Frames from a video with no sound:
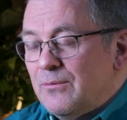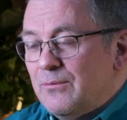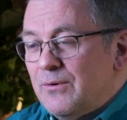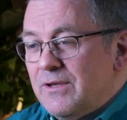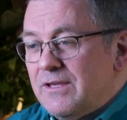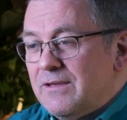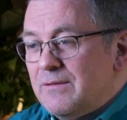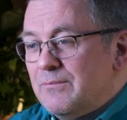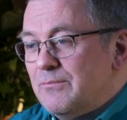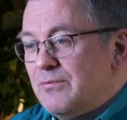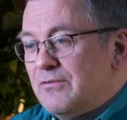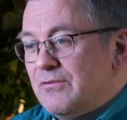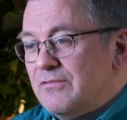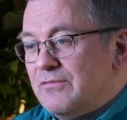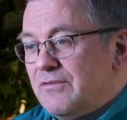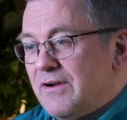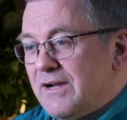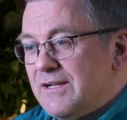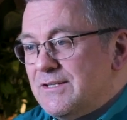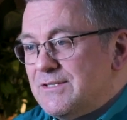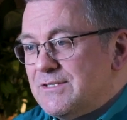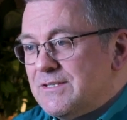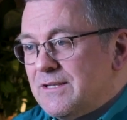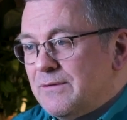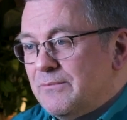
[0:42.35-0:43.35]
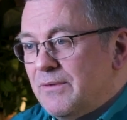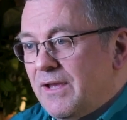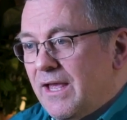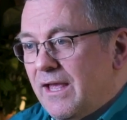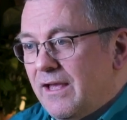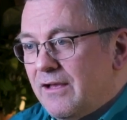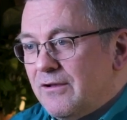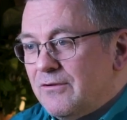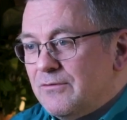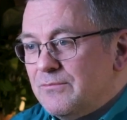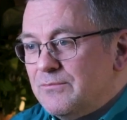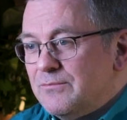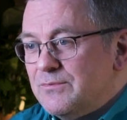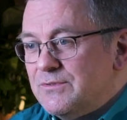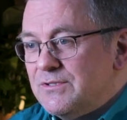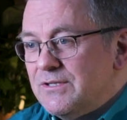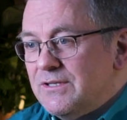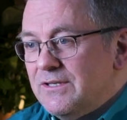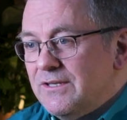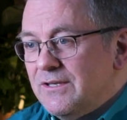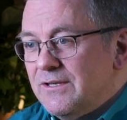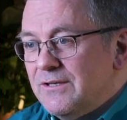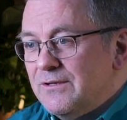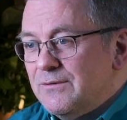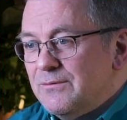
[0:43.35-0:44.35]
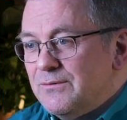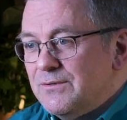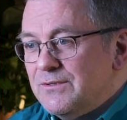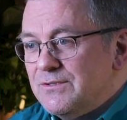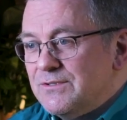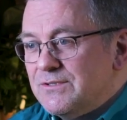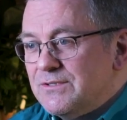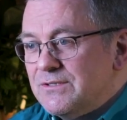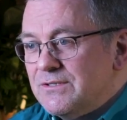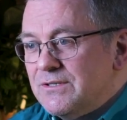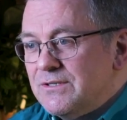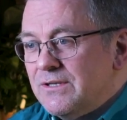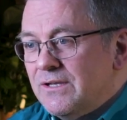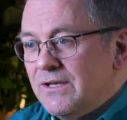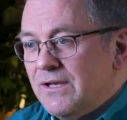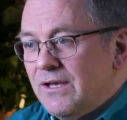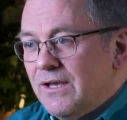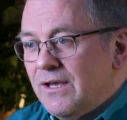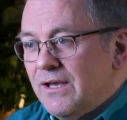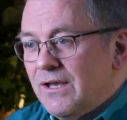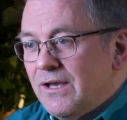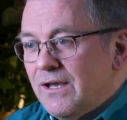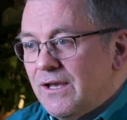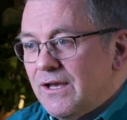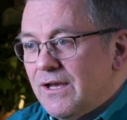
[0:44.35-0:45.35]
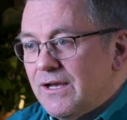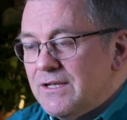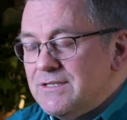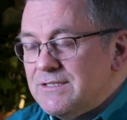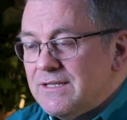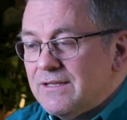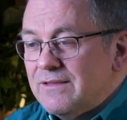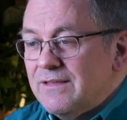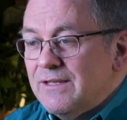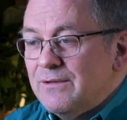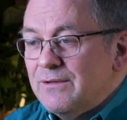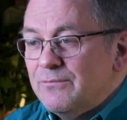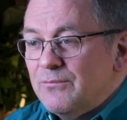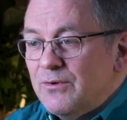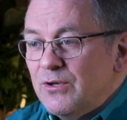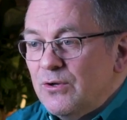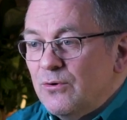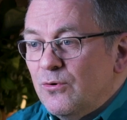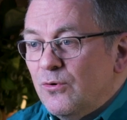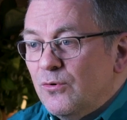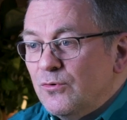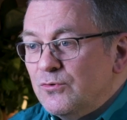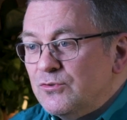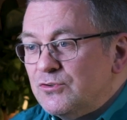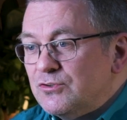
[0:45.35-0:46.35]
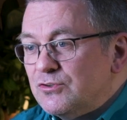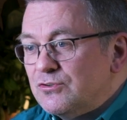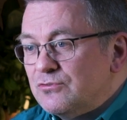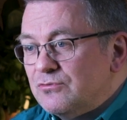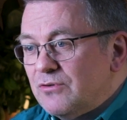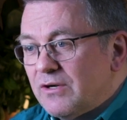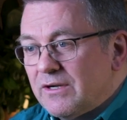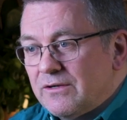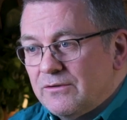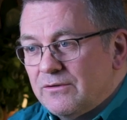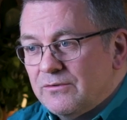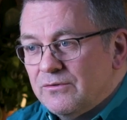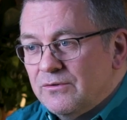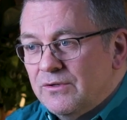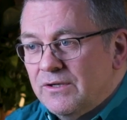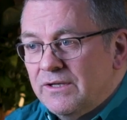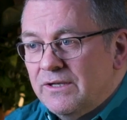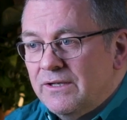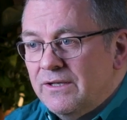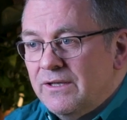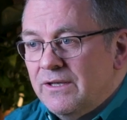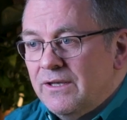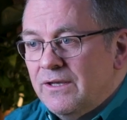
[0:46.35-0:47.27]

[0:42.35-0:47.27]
we can provide some help to you as I think we all struggle